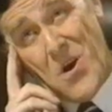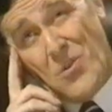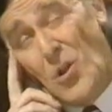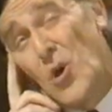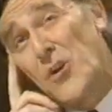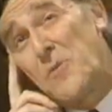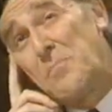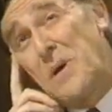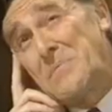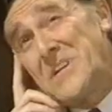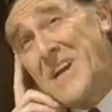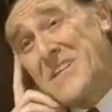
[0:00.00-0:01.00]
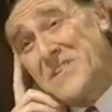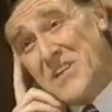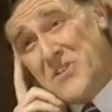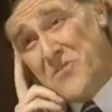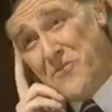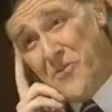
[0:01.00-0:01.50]
or the Law of Property
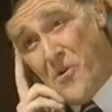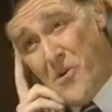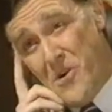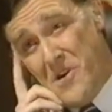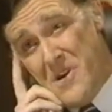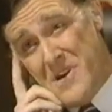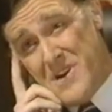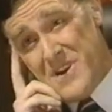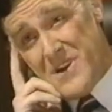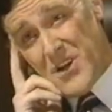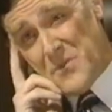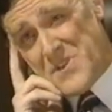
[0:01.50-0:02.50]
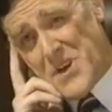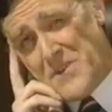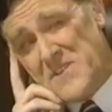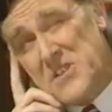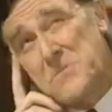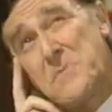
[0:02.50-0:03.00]
1964, or the result
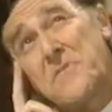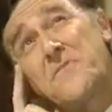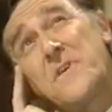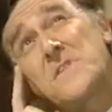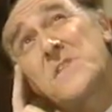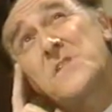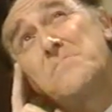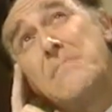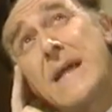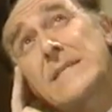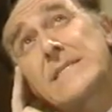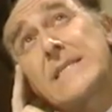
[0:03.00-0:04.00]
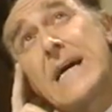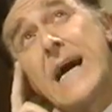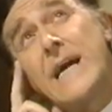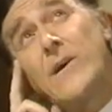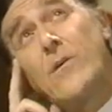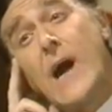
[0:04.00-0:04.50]
of Smith versus
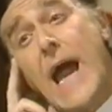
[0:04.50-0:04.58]
Mansi, or